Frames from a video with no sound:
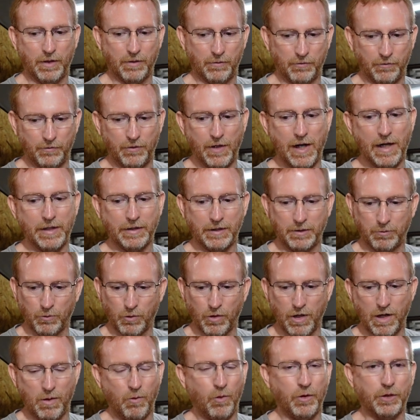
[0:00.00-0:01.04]
of finding
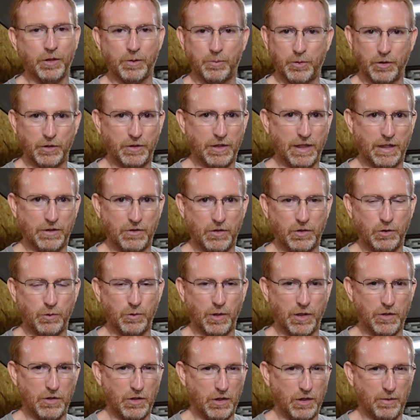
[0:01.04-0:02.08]
where I wanted to put that
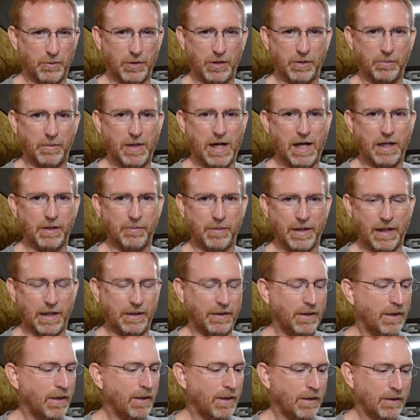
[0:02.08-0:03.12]
two inch hem at the bottom
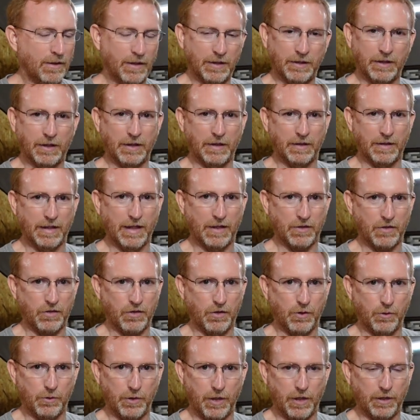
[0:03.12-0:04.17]
at and getting that
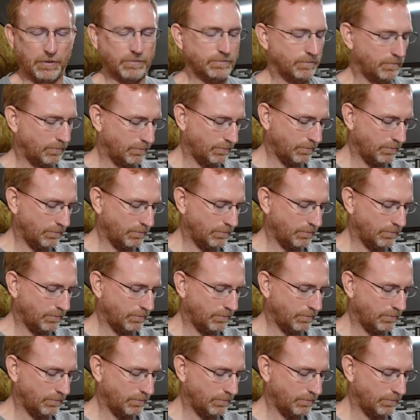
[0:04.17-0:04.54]
sewed on.